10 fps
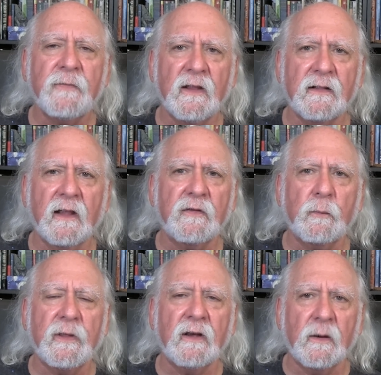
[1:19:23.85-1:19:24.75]

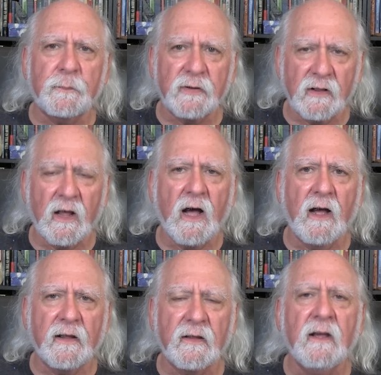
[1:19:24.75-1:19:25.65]
unless we
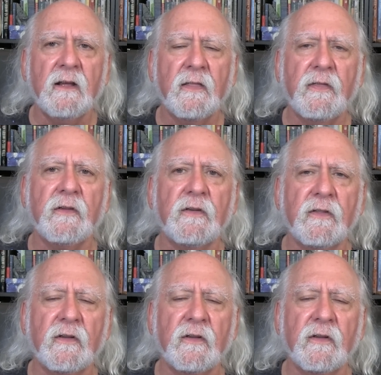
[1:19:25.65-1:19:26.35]
apply the,